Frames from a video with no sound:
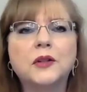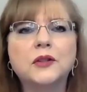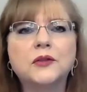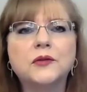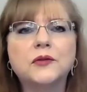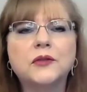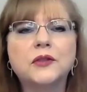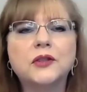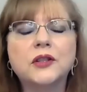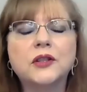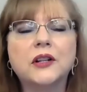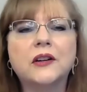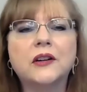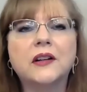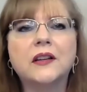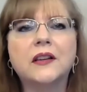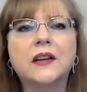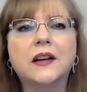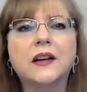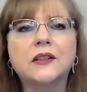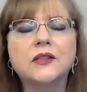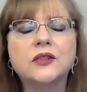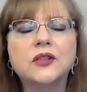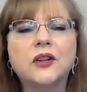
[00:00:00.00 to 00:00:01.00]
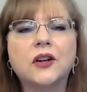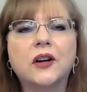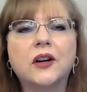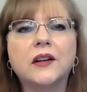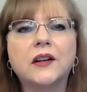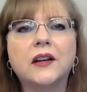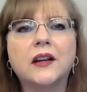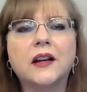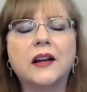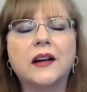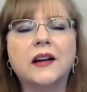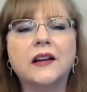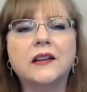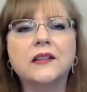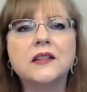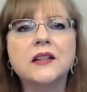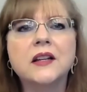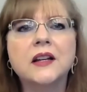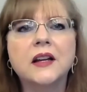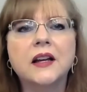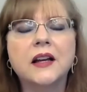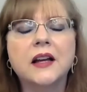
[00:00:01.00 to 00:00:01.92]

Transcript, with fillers: much for sharing that, John. And